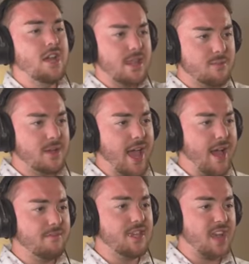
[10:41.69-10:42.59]
and then we
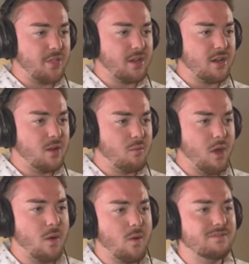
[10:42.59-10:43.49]
have the other
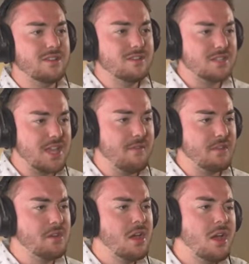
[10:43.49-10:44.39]
row of
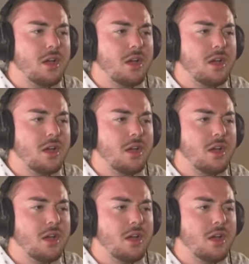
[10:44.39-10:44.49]
7.